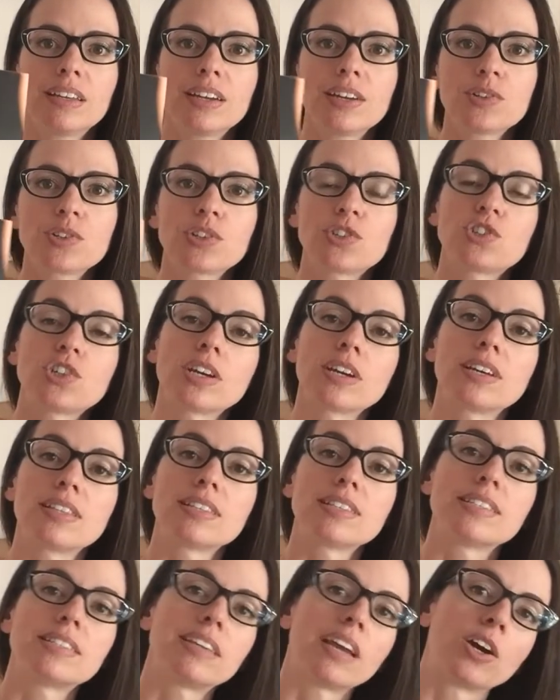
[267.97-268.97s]
Here's a chunk of
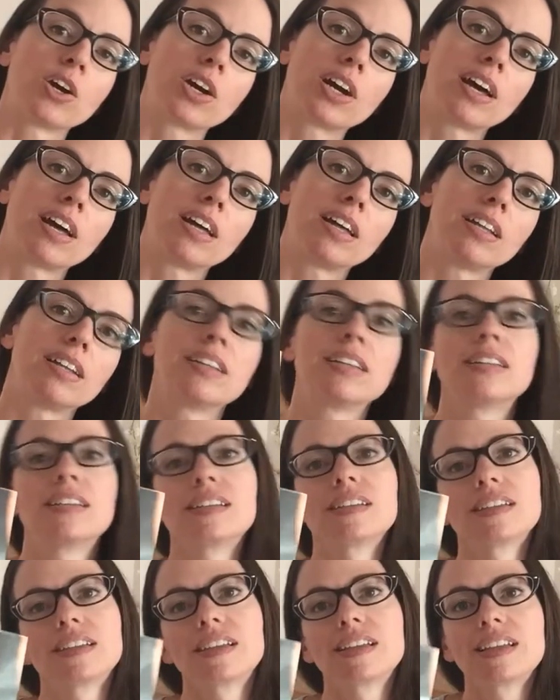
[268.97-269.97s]
the stair cut.
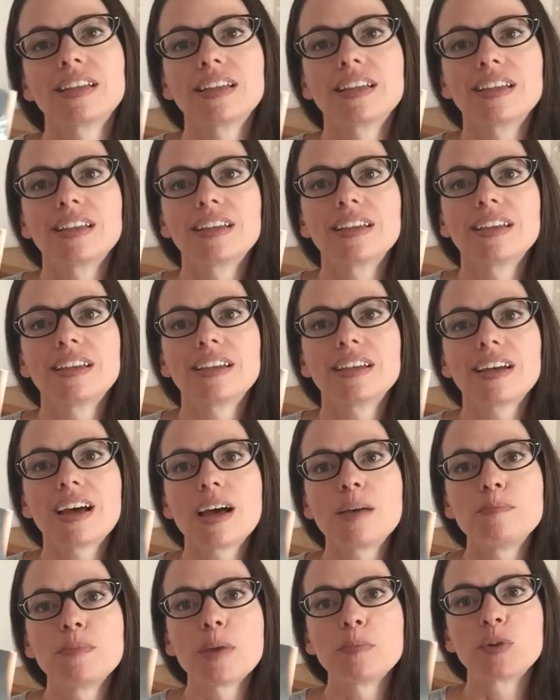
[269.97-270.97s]

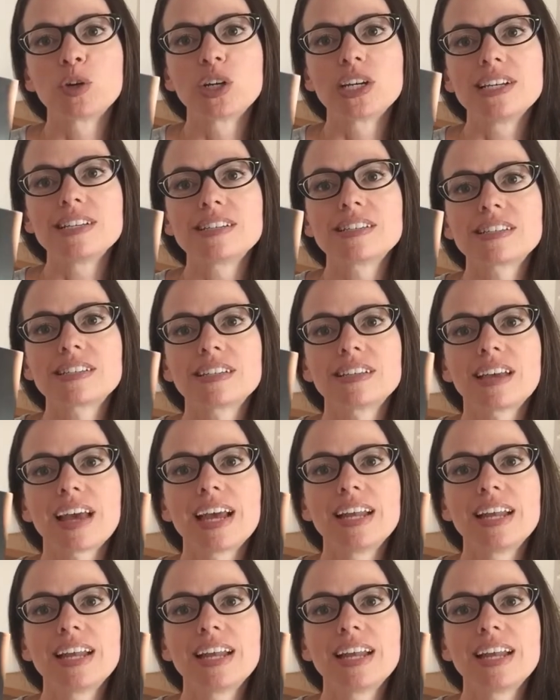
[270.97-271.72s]
Ah, memories.